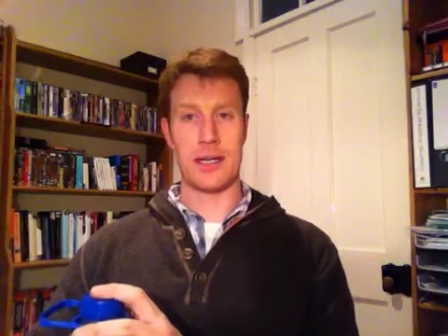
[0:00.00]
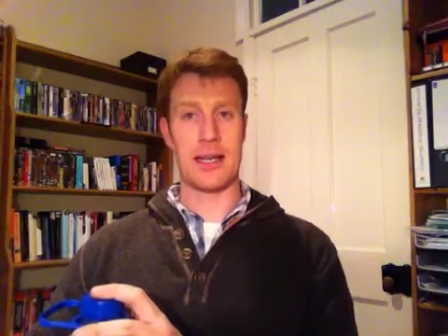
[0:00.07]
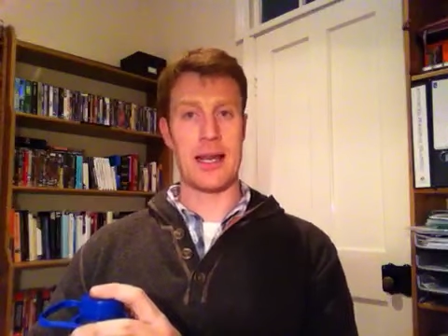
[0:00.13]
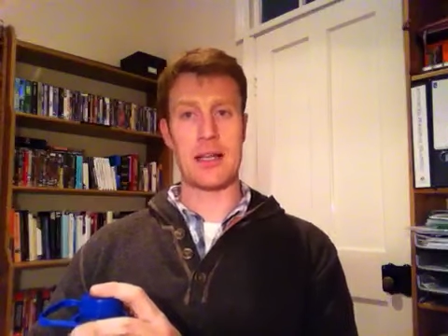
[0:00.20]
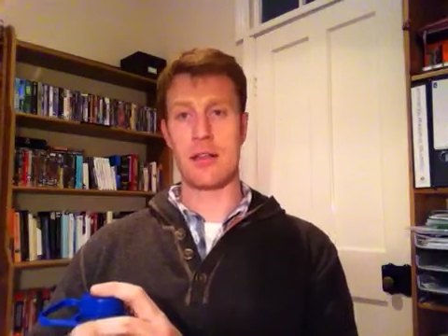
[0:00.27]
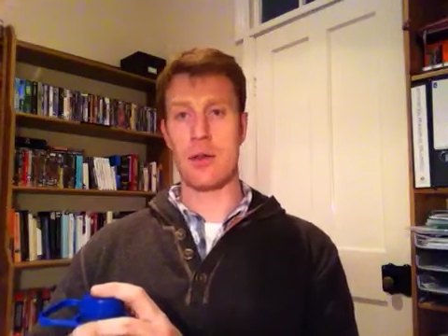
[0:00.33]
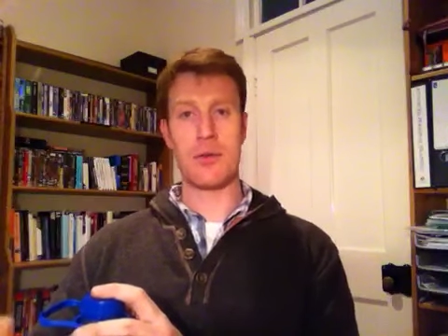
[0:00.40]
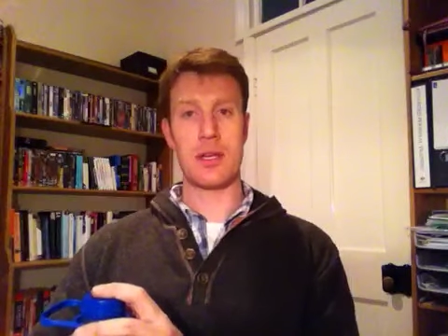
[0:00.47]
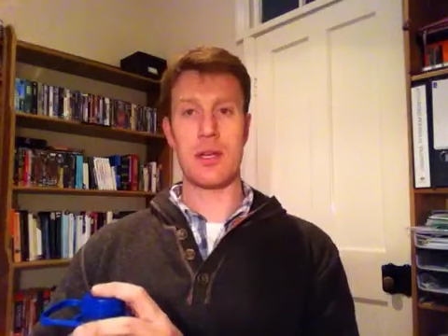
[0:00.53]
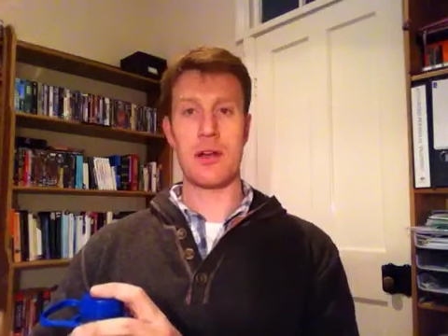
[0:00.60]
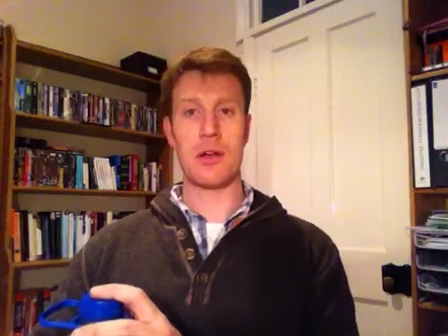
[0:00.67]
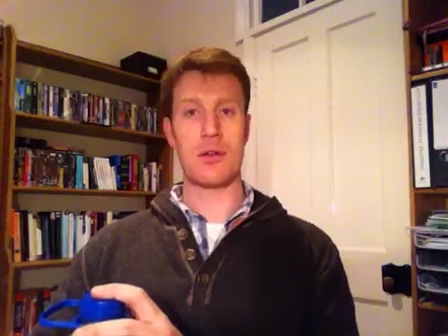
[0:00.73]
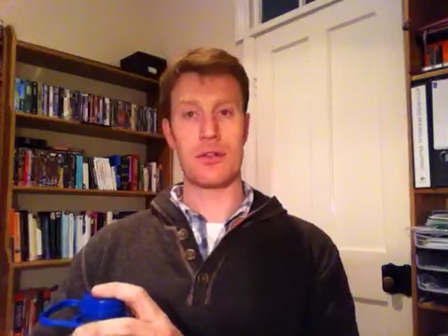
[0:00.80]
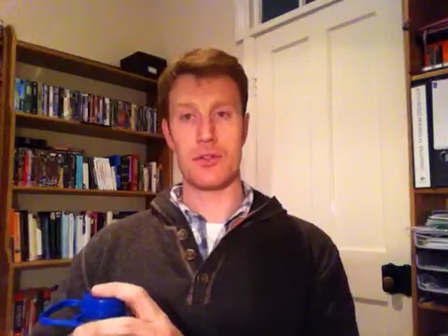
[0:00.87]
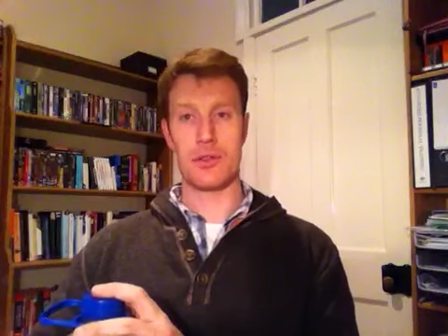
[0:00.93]
Okay, don't
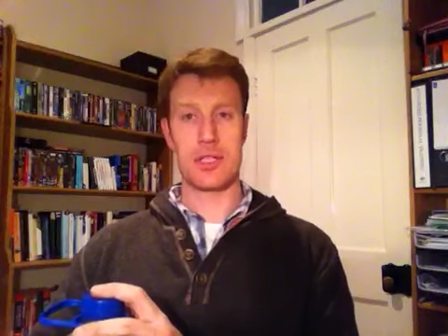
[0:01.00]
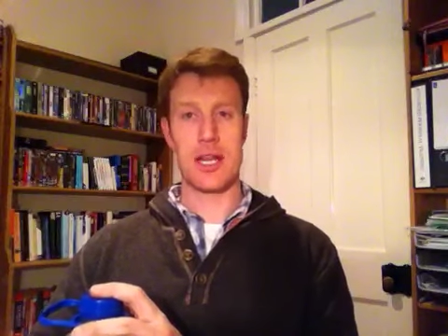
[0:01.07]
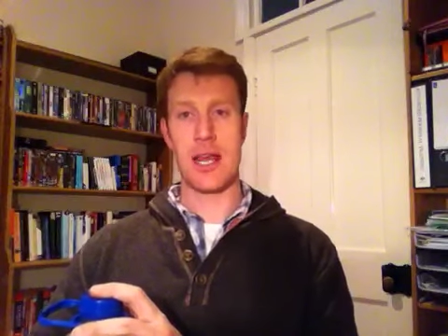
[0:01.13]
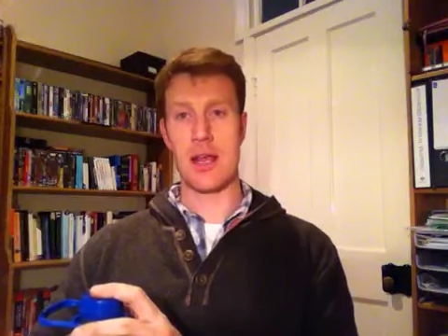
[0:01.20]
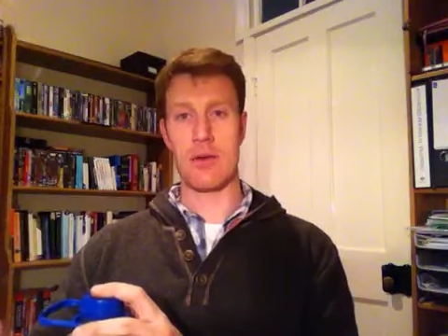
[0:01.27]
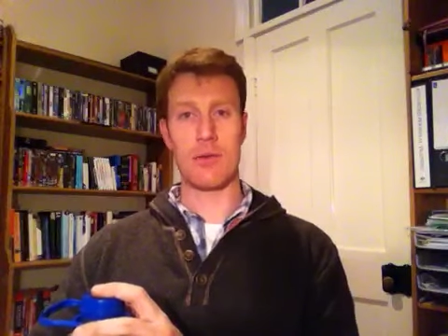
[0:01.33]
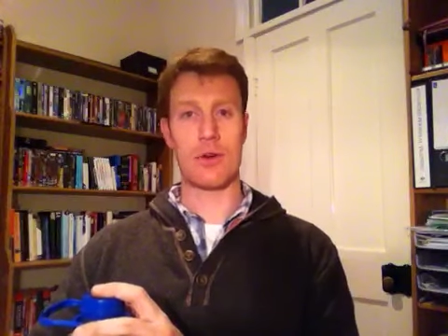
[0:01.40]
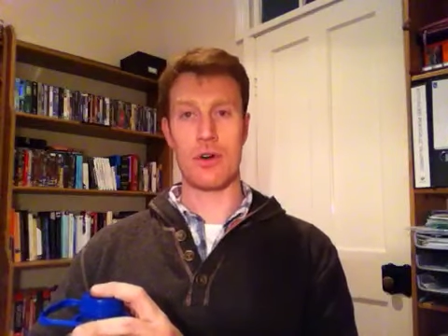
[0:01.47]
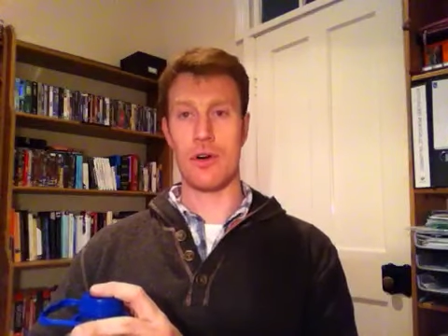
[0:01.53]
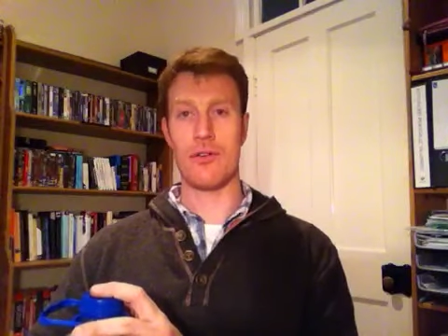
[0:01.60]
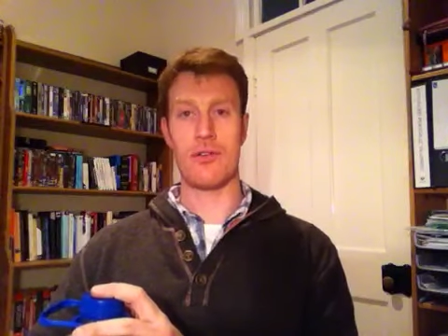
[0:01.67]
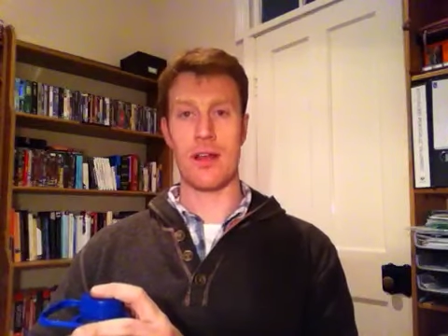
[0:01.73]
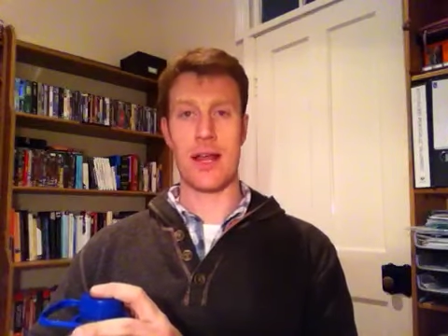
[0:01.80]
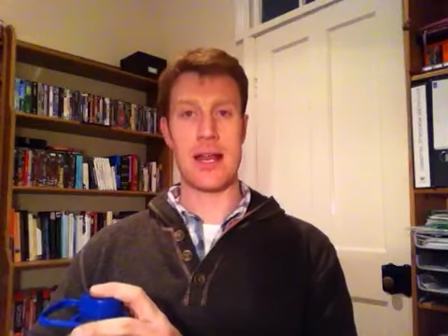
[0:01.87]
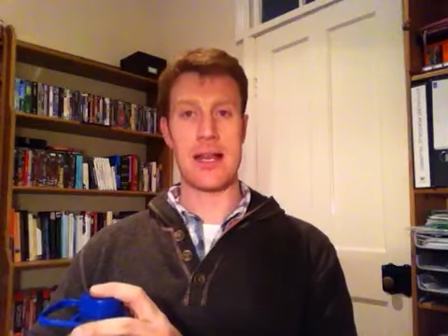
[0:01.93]
include your tea or
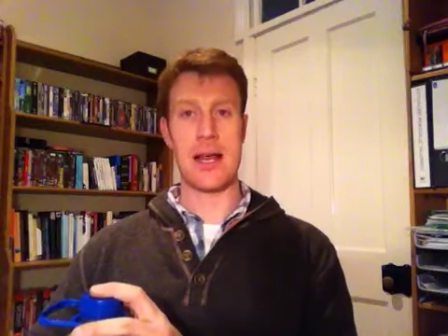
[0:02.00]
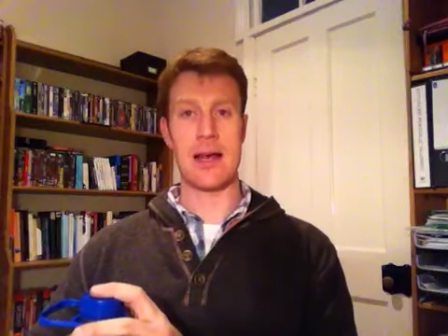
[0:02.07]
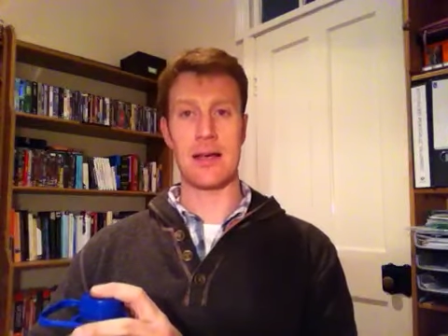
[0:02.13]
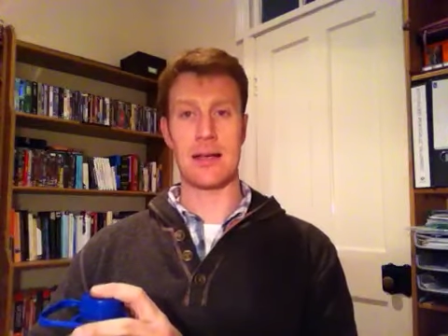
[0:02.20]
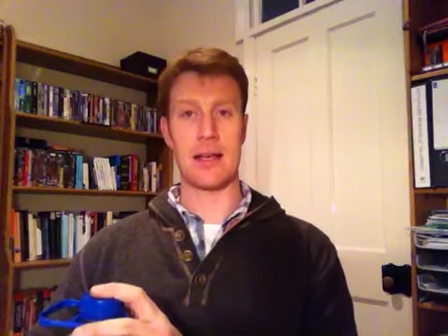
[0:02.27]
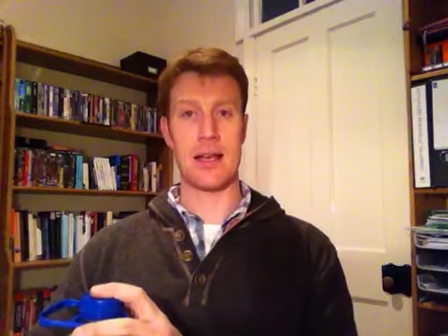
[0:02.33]
coffee in that.